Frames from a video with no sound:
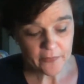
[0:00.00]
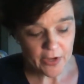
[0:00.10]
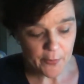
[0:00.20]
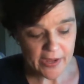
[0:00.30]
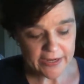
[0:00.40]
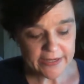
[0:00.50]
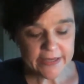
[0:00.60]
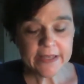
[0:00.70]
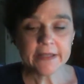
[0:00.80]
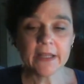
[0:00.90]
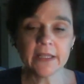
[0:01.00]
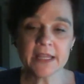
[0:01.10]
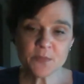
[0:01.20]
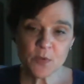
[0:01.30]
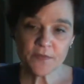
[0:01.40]
Okay, now
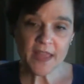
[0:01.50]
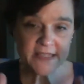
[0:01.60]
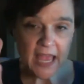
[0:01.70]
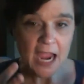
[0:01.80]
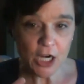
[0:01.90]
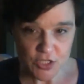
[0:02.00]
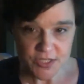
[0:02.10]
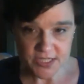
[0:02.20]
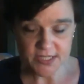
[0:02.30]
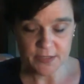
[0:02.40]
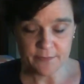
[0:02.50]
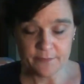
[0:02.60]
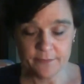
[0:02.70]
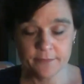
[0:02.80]
let's move, that's our system.